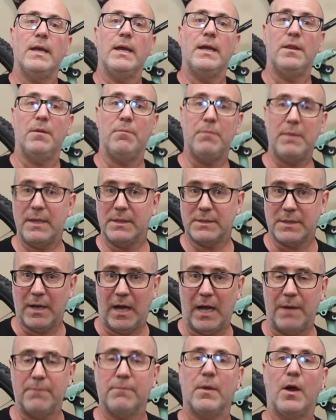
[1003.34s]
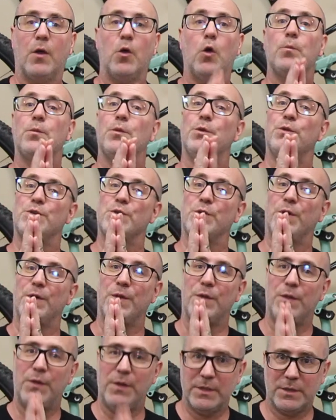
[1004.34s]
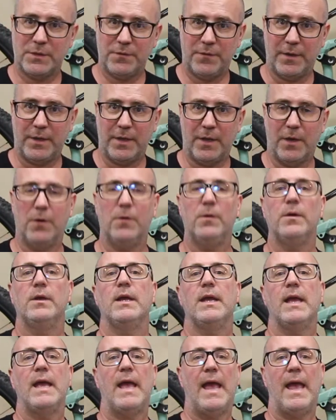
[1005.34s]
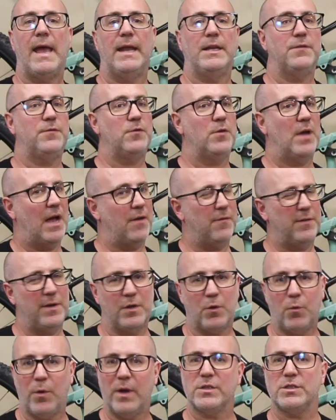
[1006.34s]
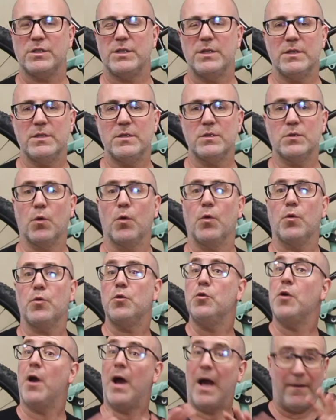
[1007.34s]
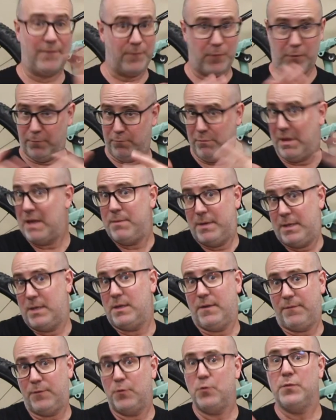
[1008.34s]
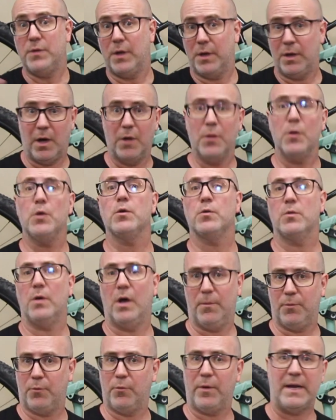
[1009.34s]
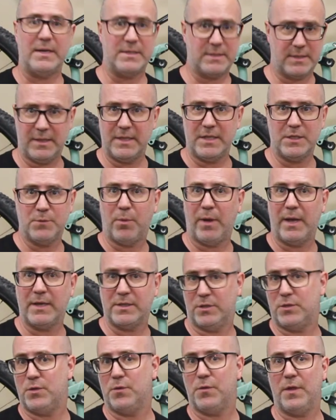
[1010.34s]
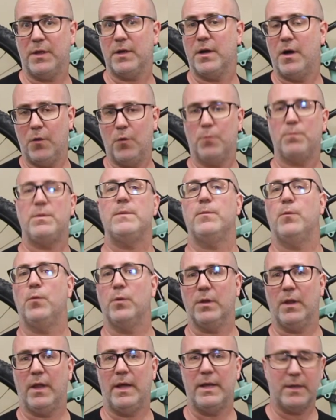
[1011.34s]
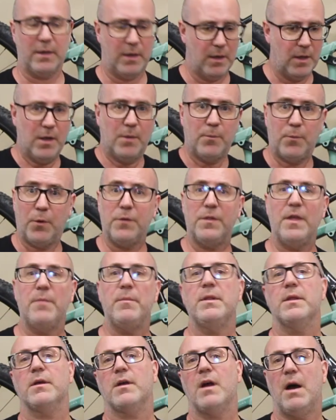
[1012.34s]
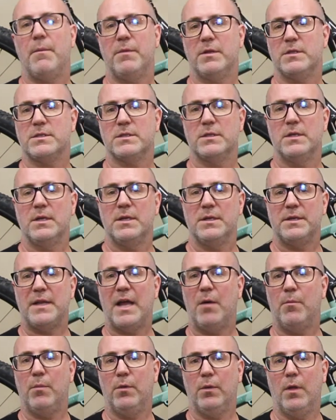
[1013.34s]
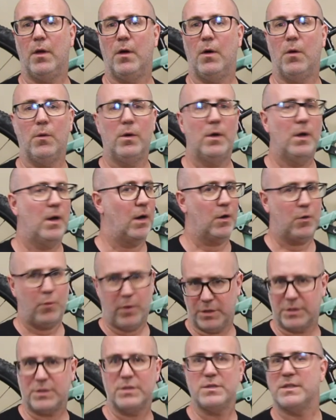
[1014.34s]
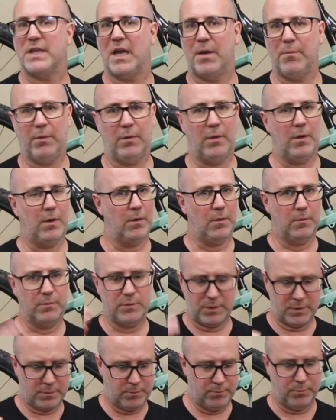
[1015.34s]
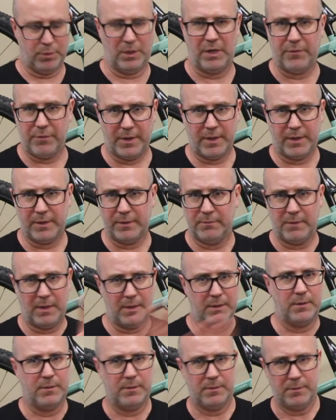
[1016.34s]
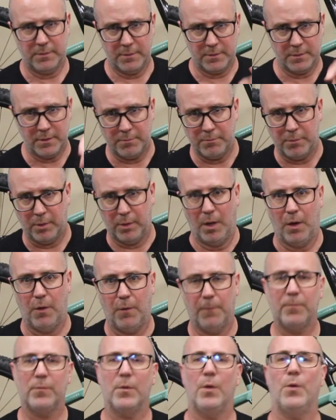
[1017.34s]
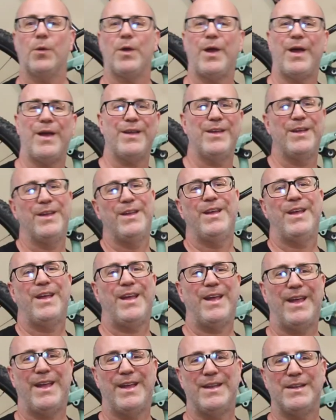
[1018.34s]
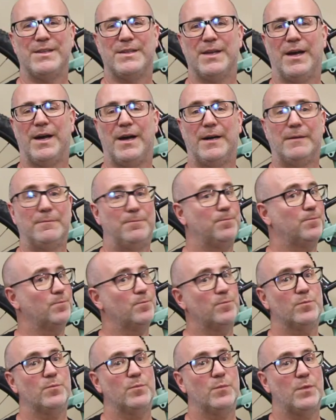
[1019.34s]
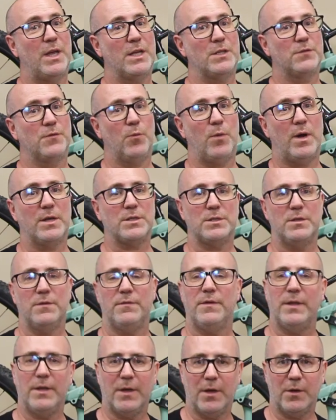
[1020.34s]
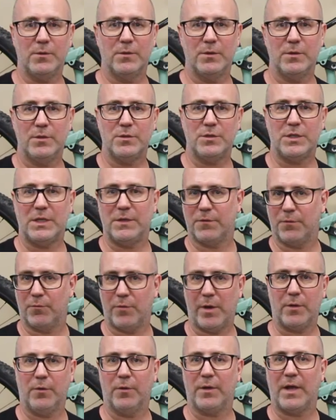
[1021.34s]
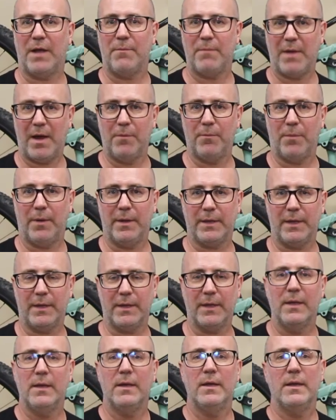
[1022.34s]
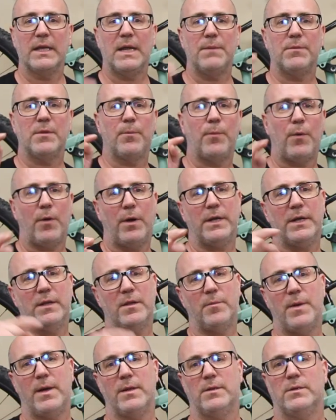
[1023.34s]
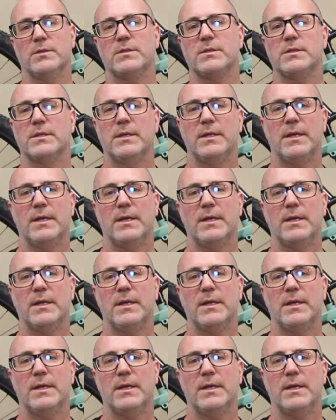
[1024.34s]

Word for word: In the meantime, I hope you enjoyed this video. And if you have any questions, or you I've, maybe if you've done other upgrades to these bikes that you think other people would like, put them in the comments down below, uh, questions down below, just put everything in below, okay? And um, thanks for watching the video. Gene from Regular Guy Mountain Biking. Keep the party on the pedals,